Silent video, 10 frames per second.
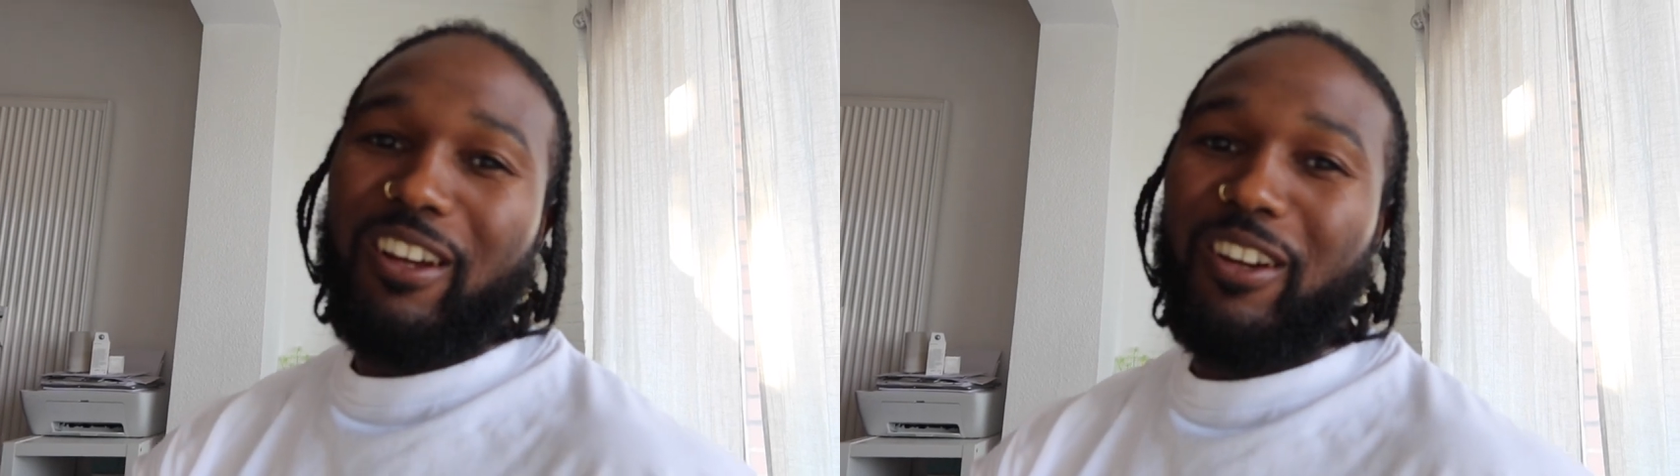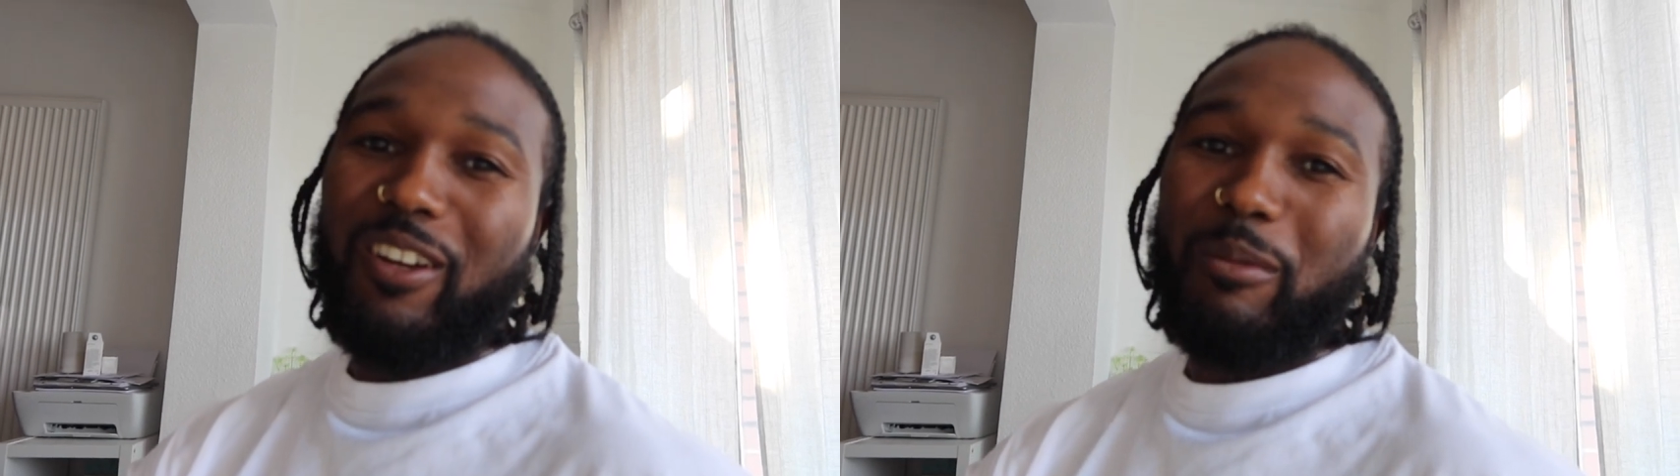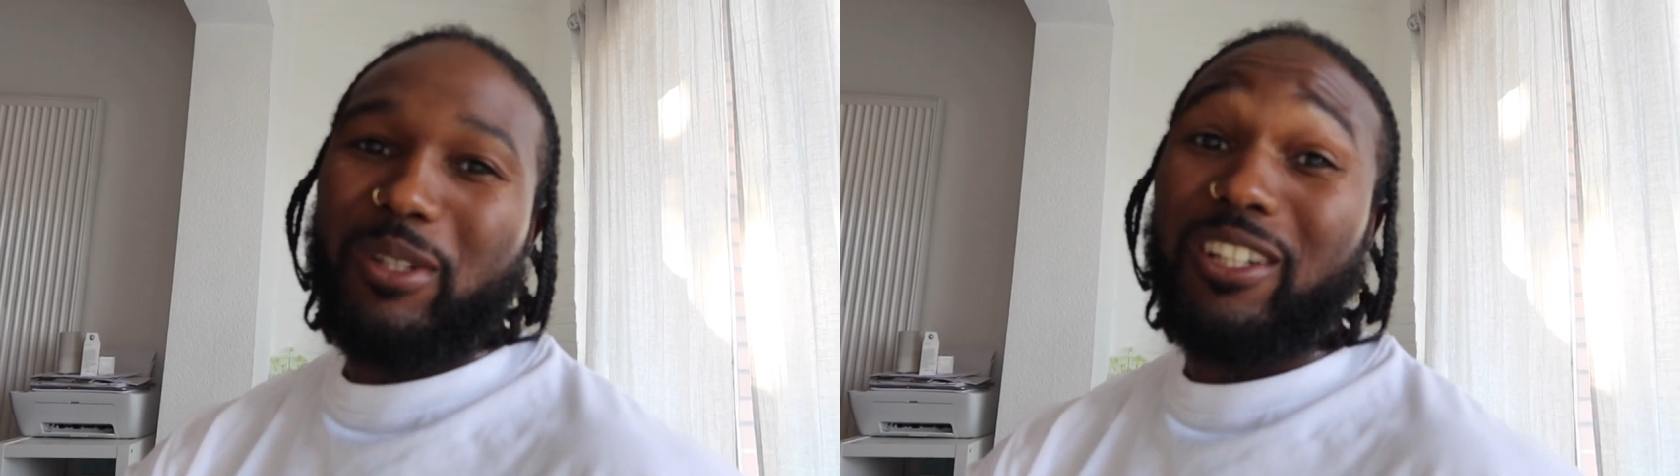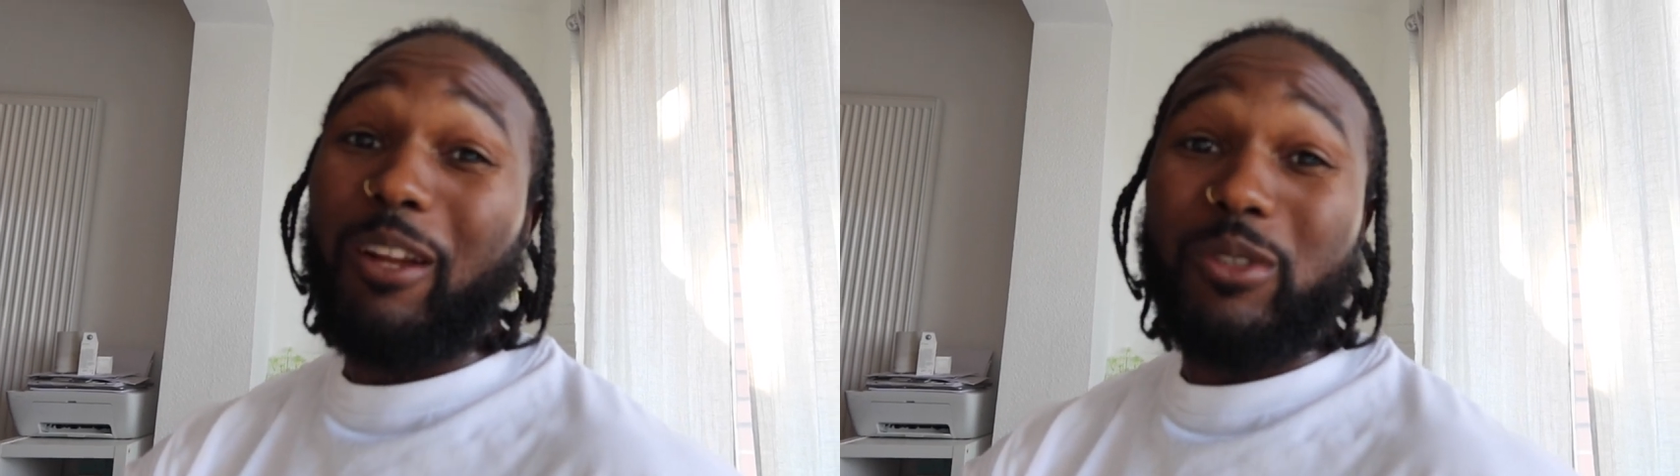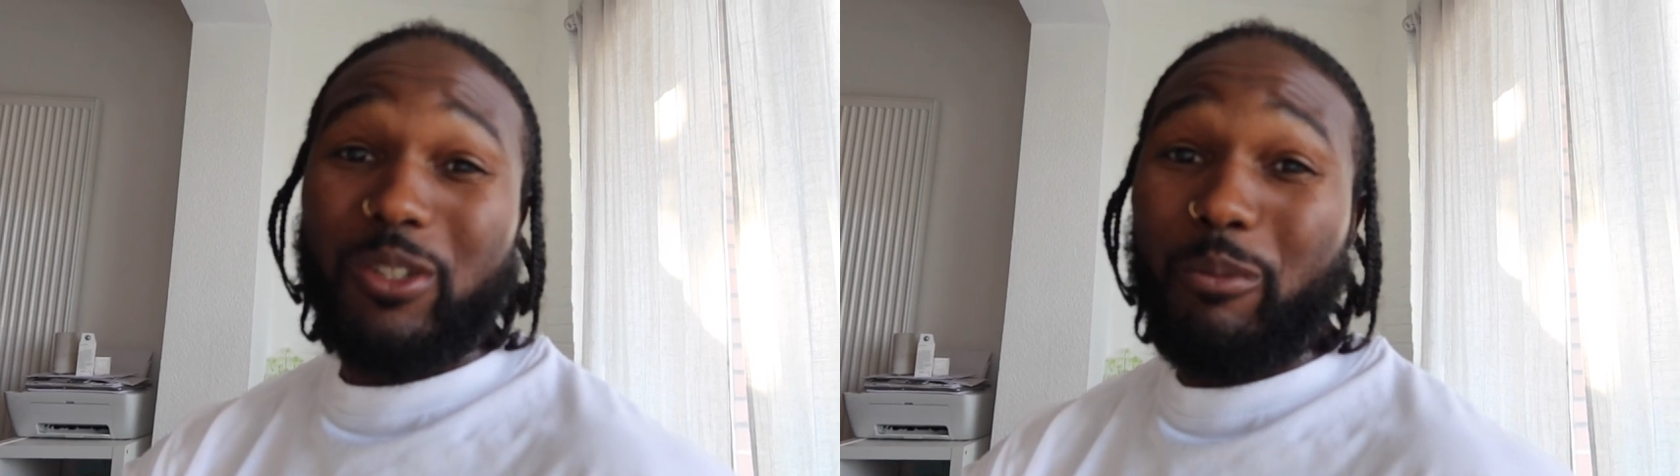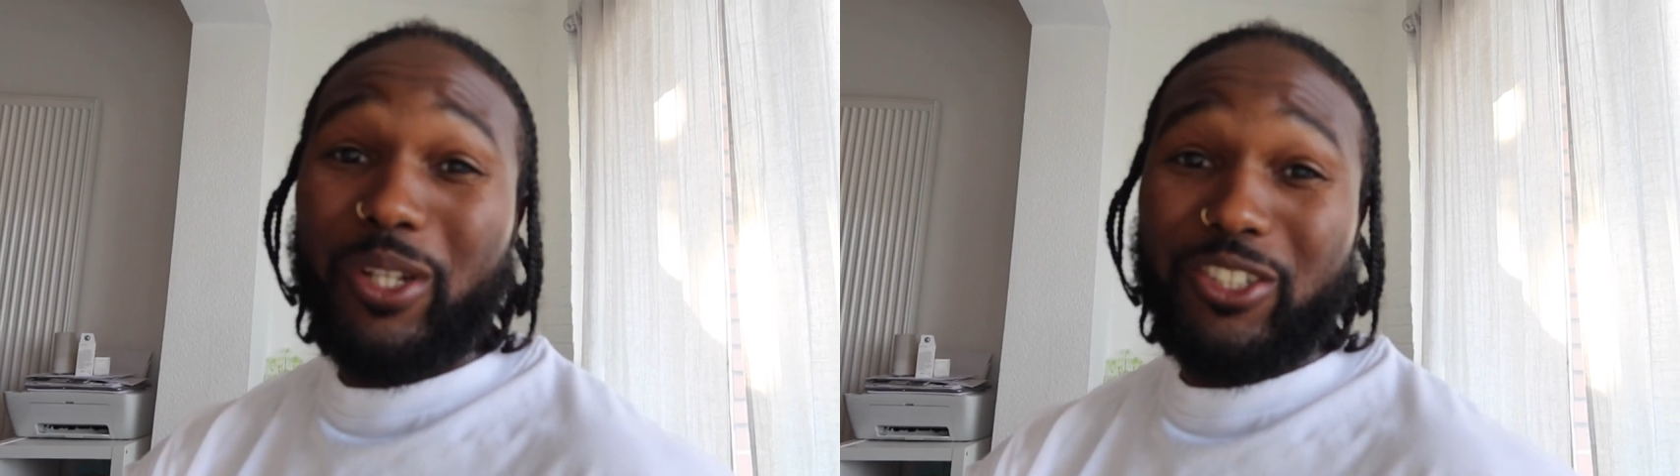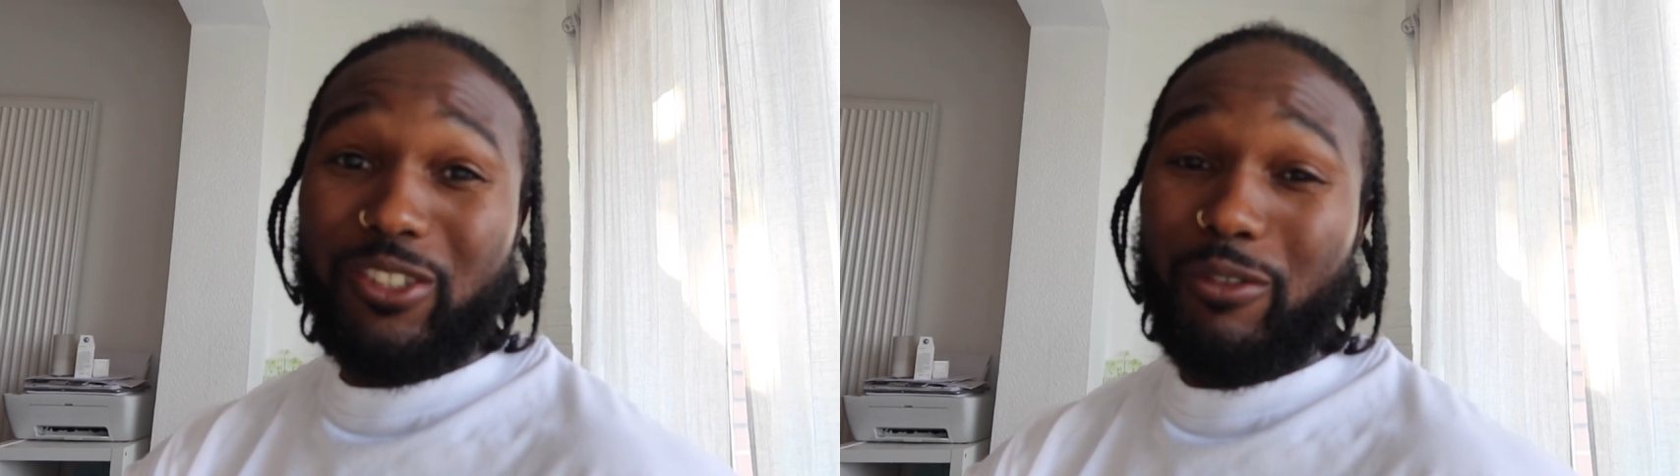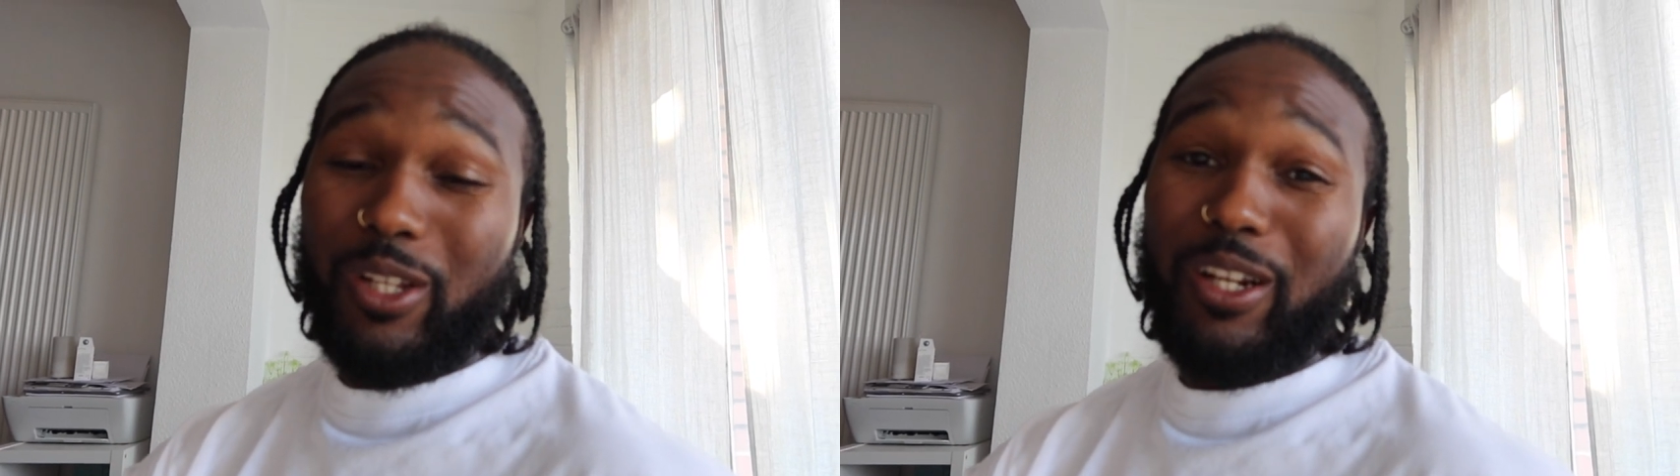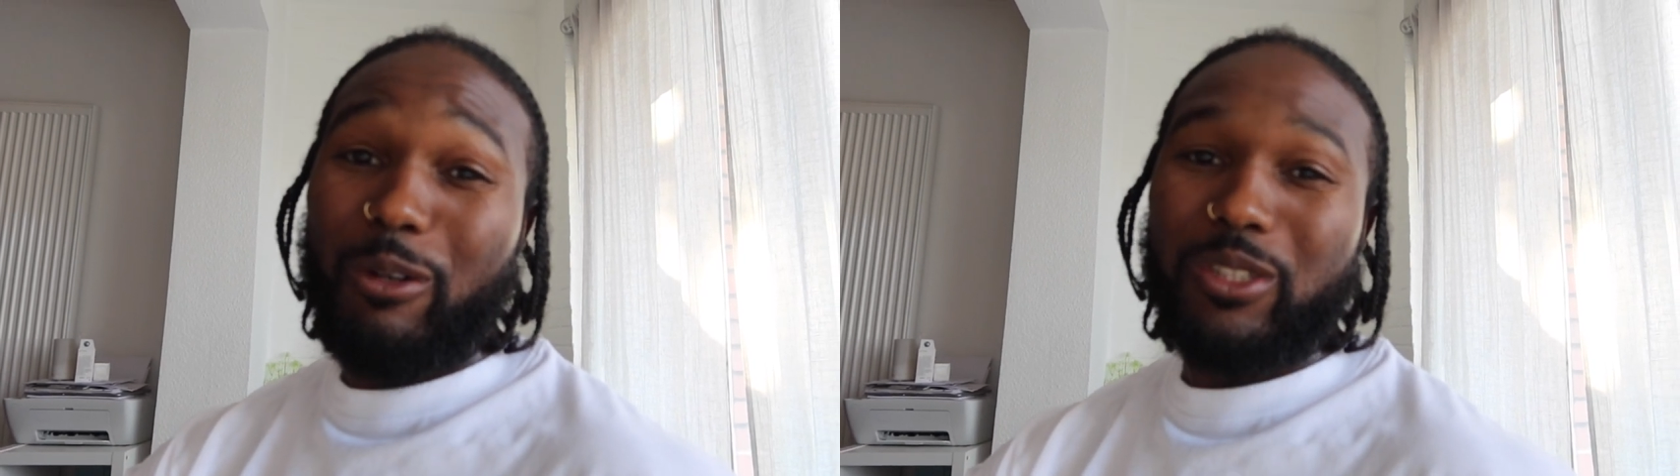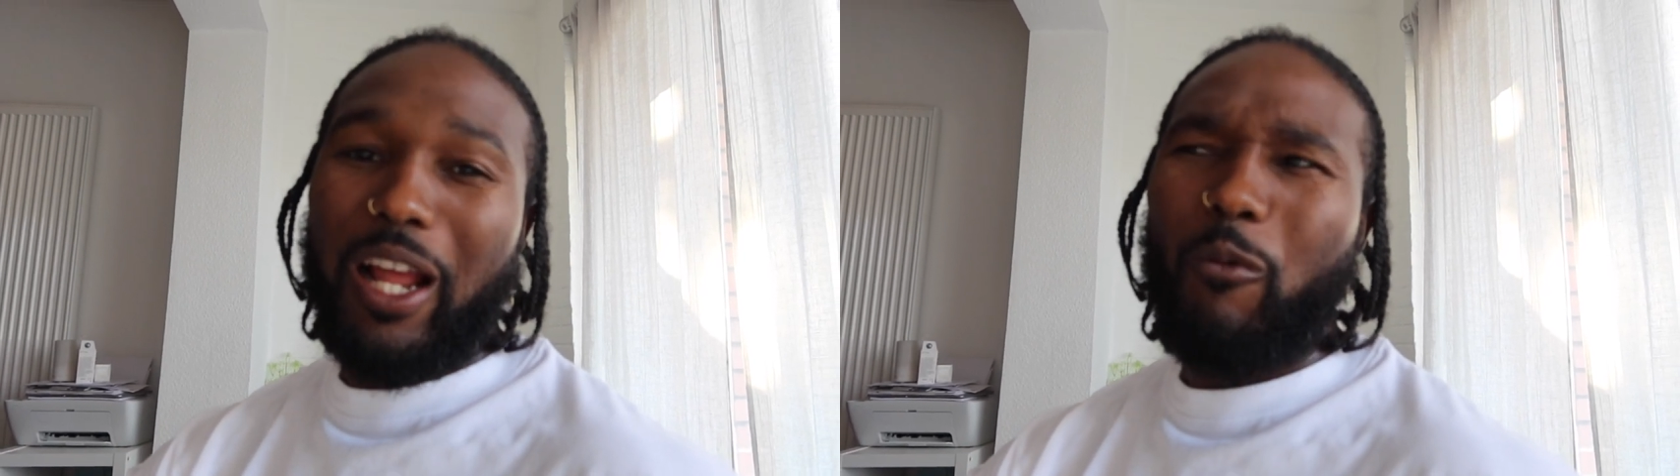And he sent me some pictures of it, and I
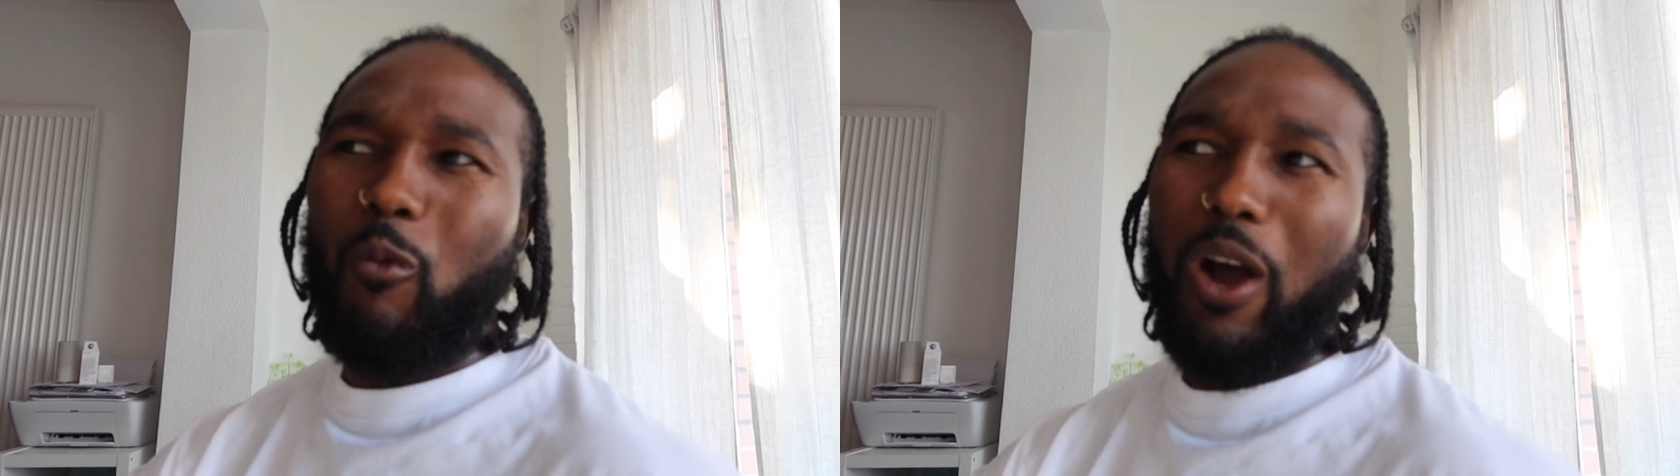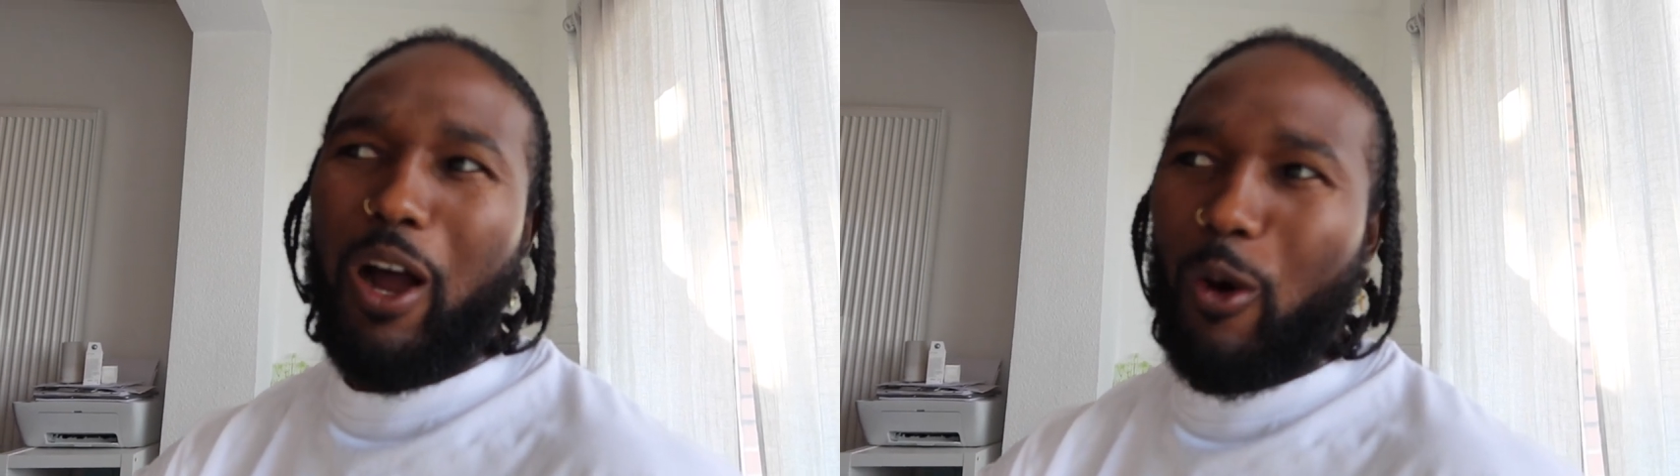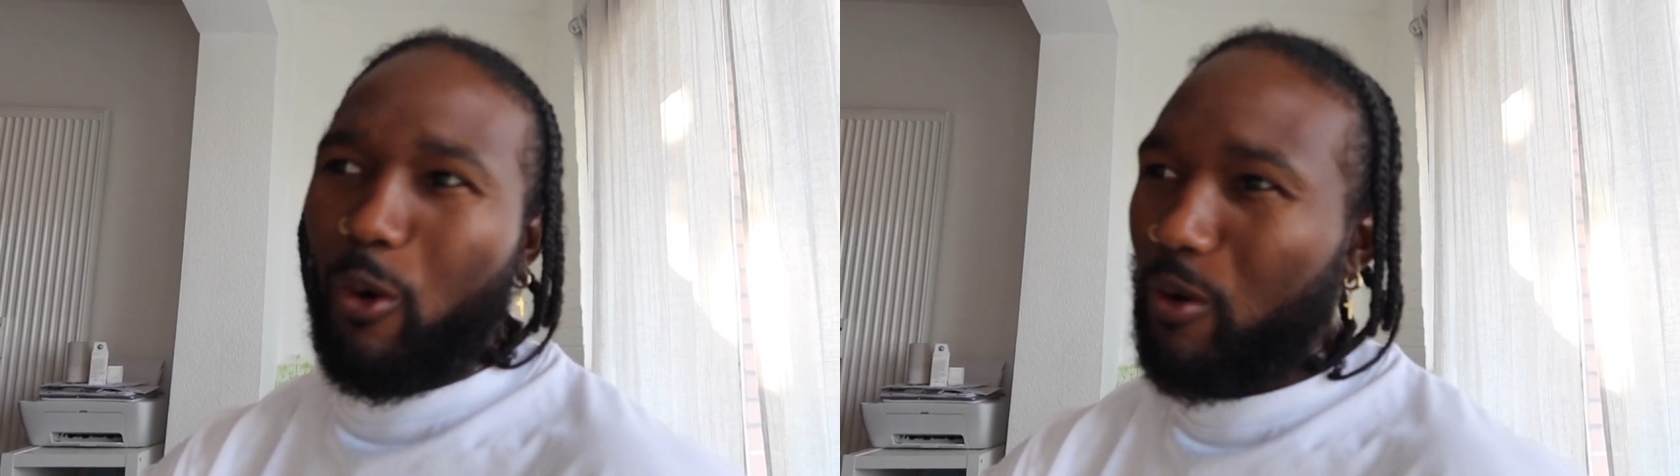was like, wow.